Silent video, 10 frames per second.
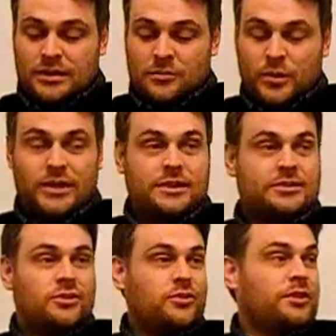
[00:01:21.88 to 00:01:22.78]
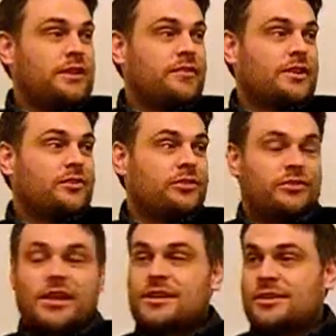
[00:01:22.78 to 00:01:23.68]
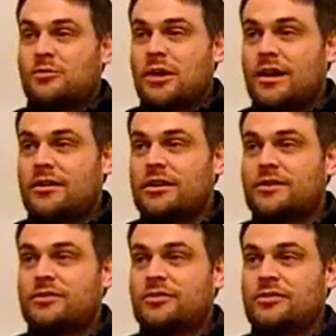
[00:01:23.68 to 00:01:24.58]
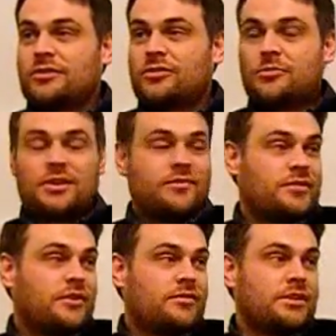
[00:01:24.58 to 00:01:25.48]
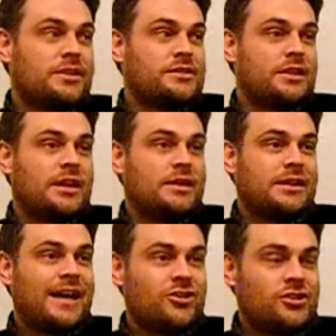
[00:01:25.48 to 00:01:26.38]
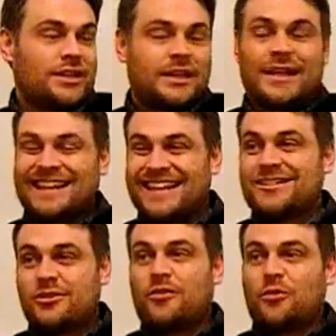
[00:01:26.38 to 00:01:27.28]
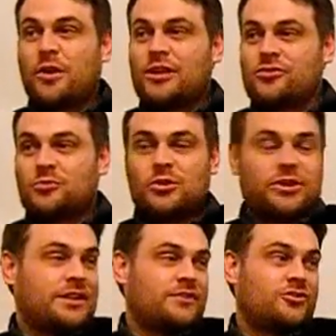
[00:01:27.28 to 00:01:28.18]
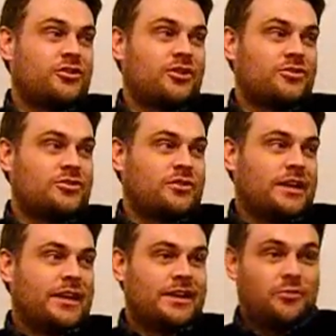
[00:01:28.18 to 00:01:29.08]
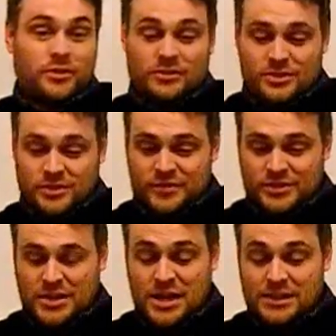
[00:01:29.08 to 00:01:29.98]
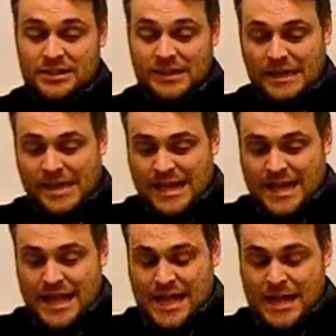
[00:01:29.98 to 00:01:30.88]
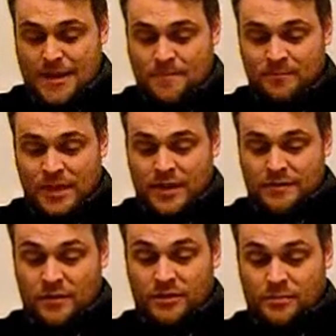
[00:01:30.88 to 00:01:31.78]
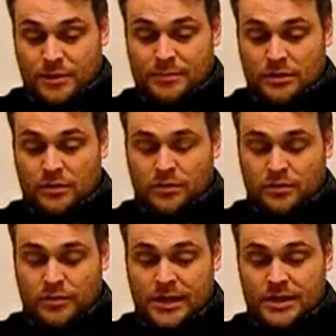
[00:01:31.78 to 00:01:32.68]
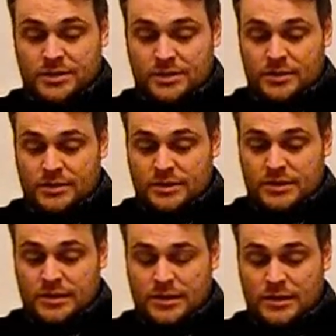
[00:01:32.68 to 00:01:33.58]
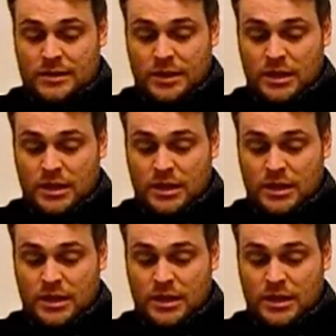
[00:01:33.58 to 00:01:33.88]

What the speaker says: we do live in a society where it's something for nothing, isn't it? And actually, that's not the way it should work in the church. We'll discover tonight. The biblical thing is that